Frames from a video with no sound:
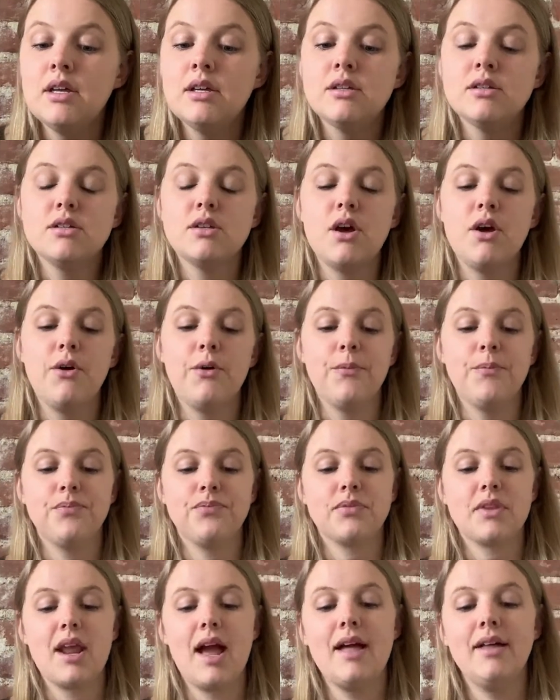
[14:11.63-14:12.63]
So
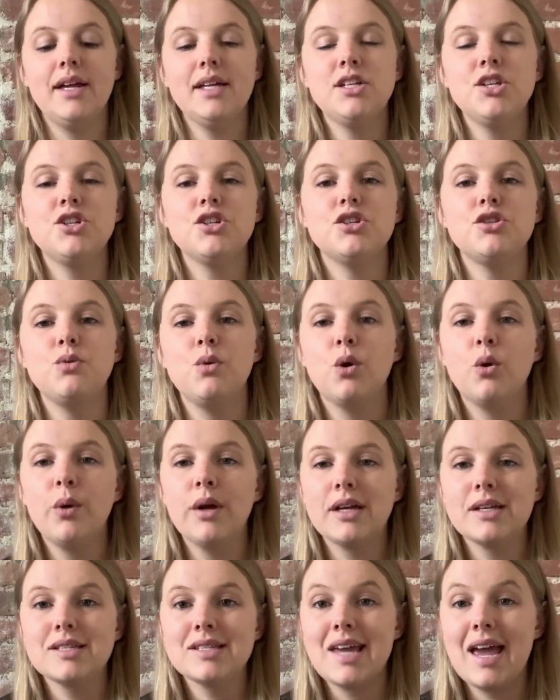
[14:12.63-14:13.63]
I like to just do a
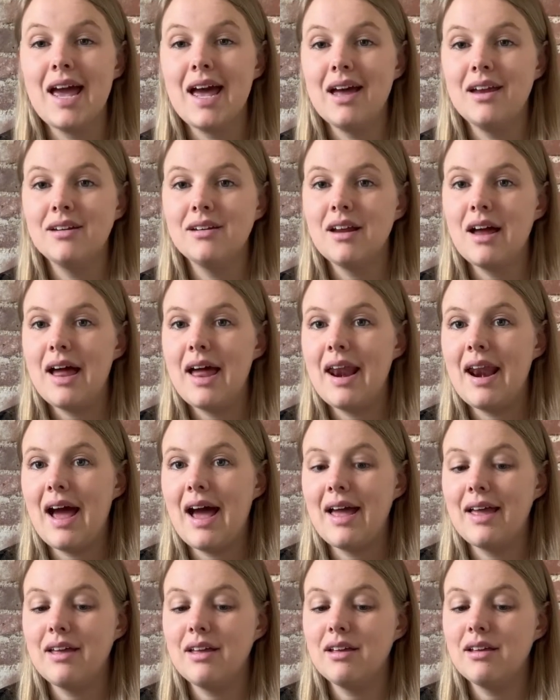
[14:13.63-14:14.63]
quick scan and
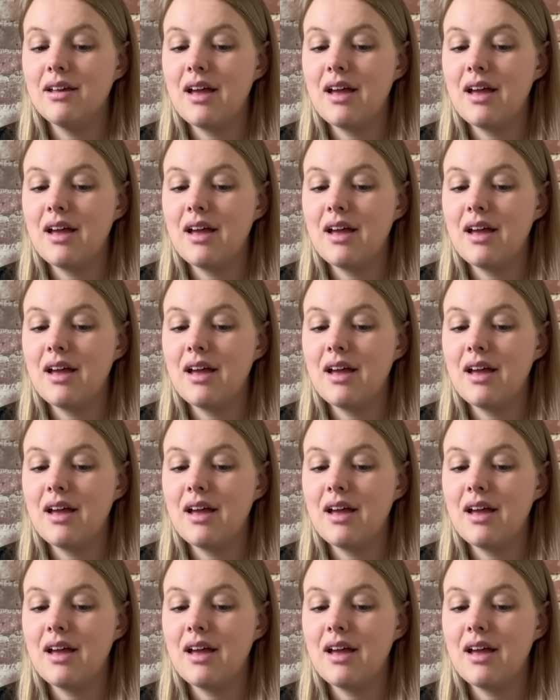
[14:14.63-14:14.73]
I